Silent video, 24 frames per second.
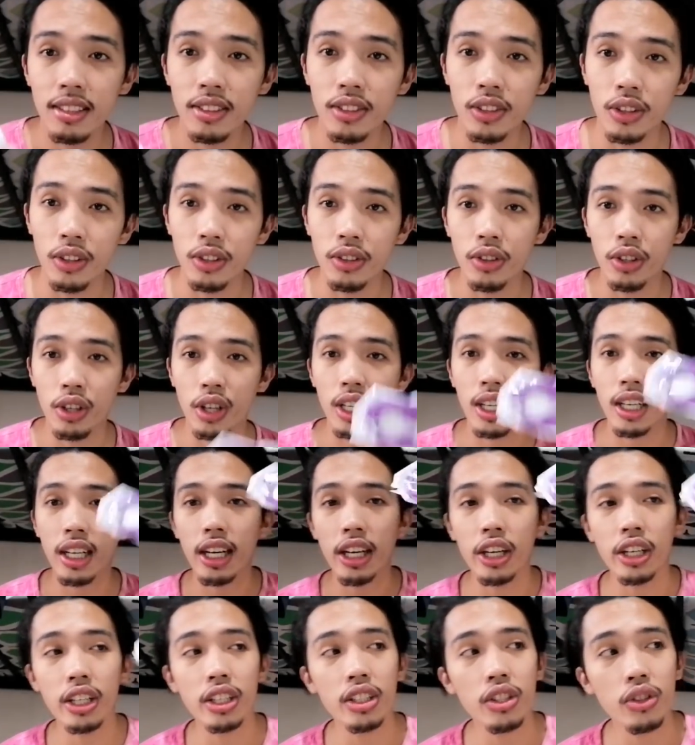So, cord
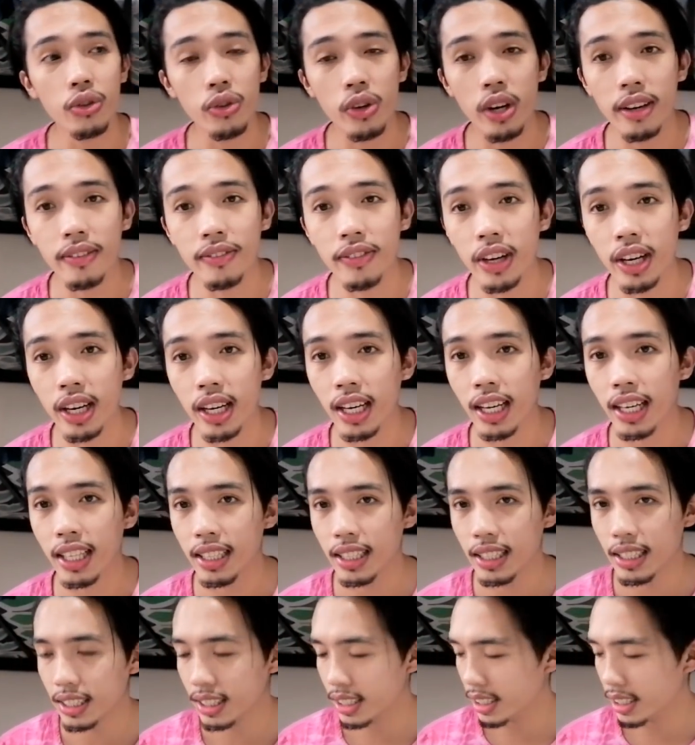na yan is kulay violet.